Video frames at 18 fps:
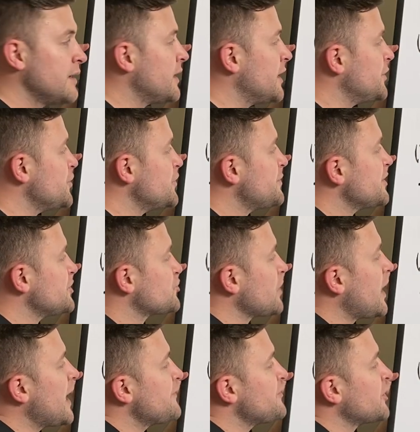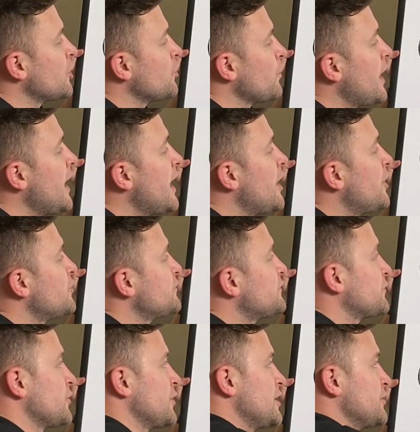and you've been driving
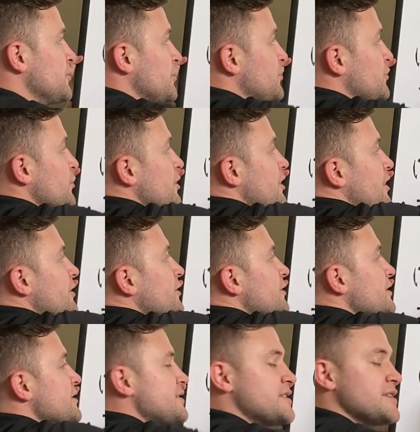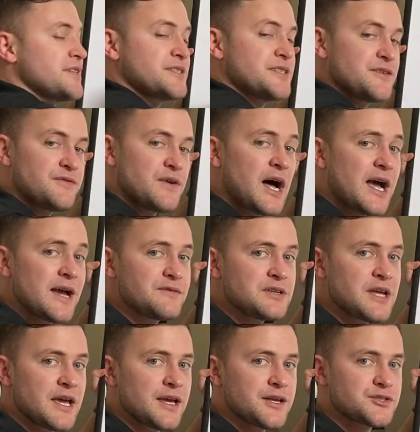around for either
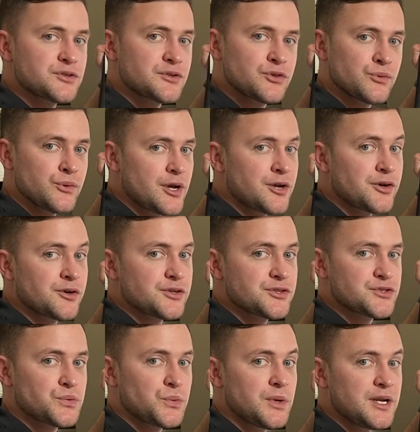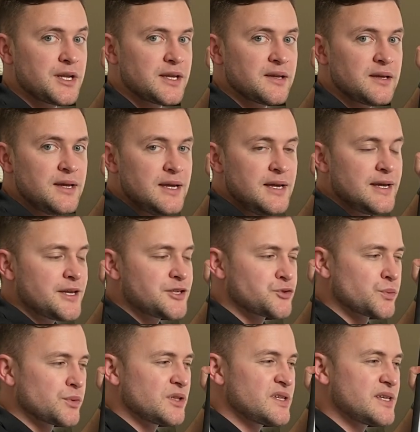365 days or 320,
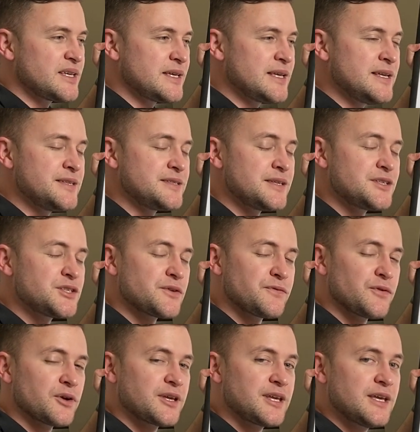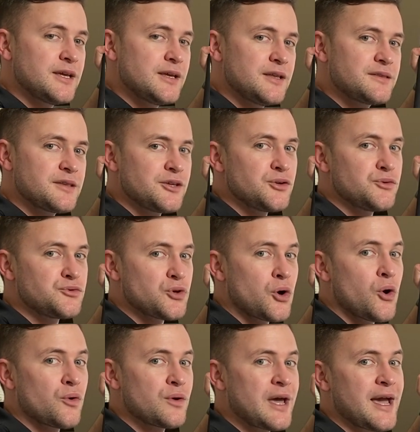it's really easy to forget that you
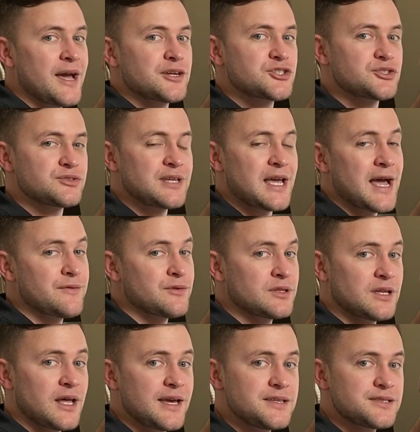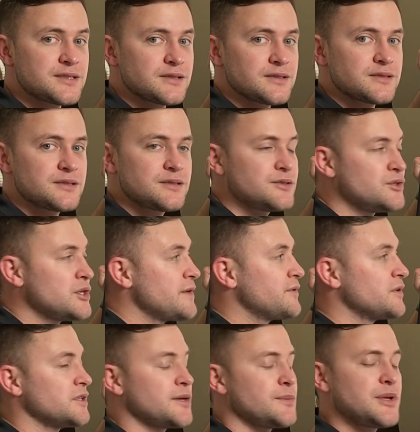don't actually have a license. You
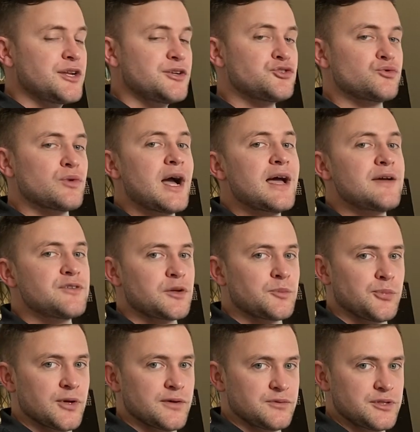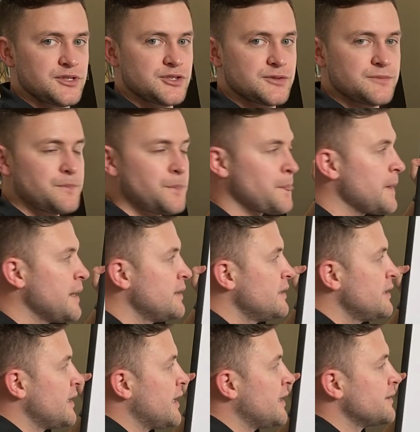have a limited driving privilege.
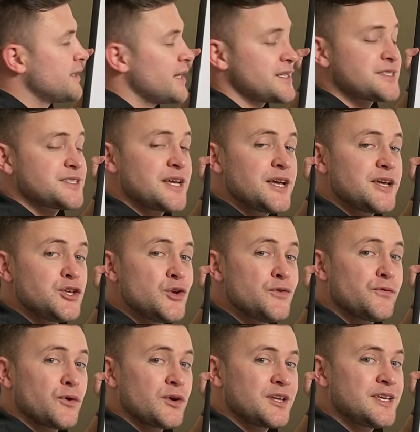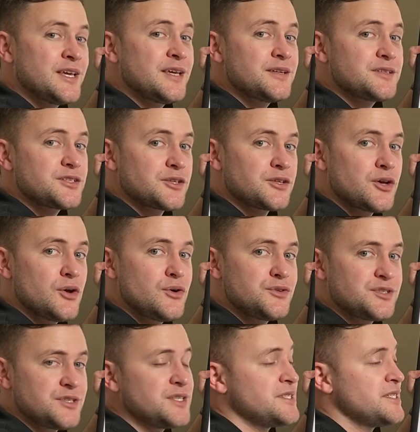And let's say you forget to go
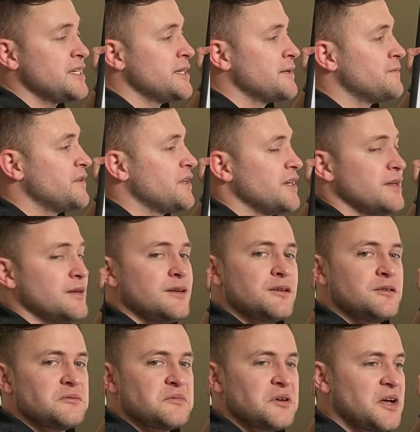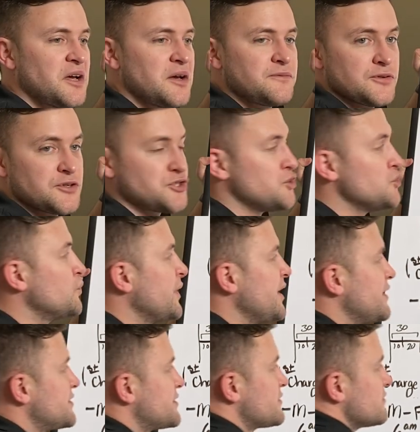to the DMV for 2
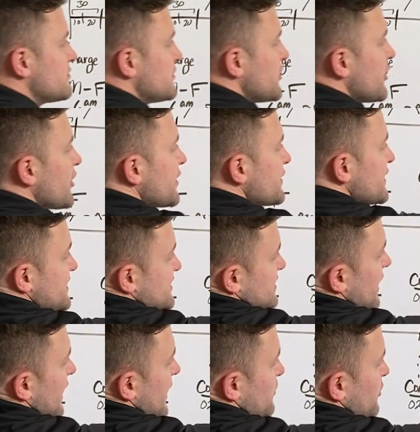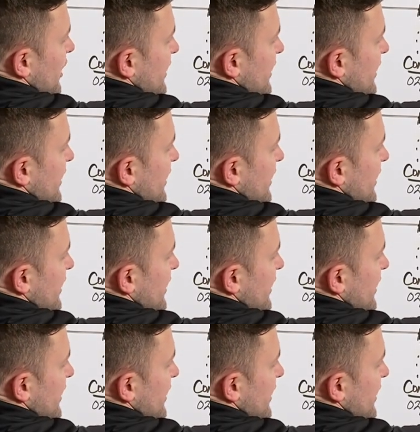weeks. During this time